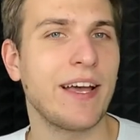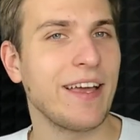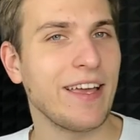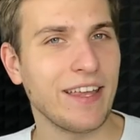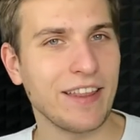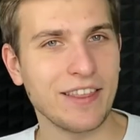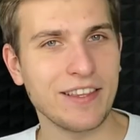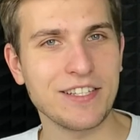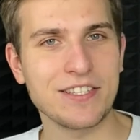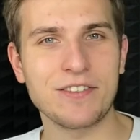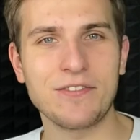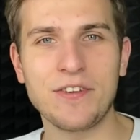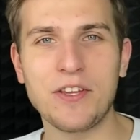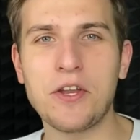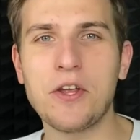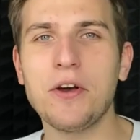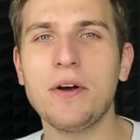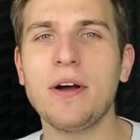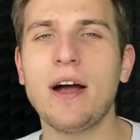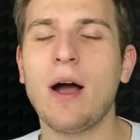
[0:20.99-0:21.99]
In this
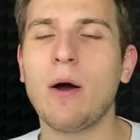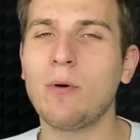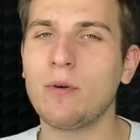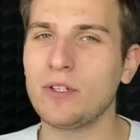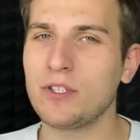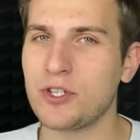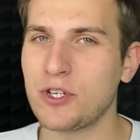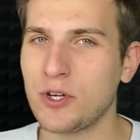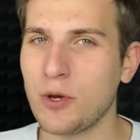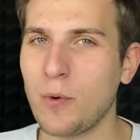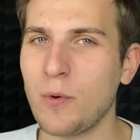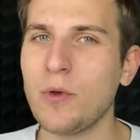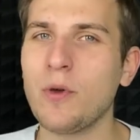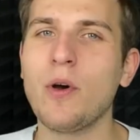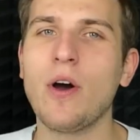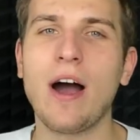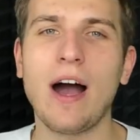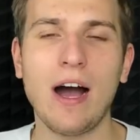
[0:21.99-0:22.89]
video, I will show you